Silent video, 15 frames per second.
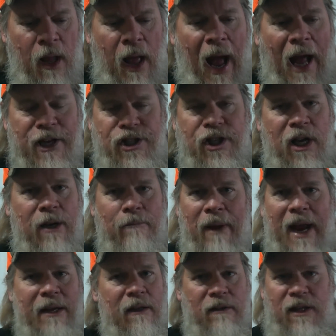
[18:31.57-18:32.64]
I should have made
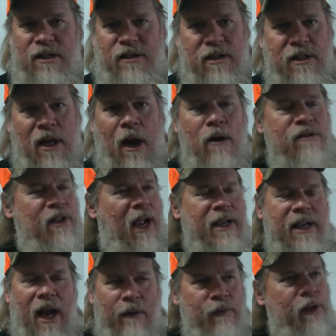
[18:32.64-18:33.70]
a list of notes. I
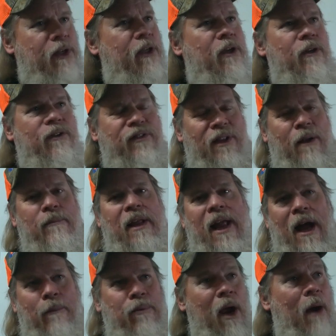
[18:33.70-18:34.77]
never do. Someday
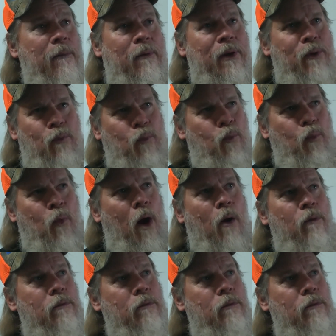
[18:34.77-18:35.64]
I probably won't.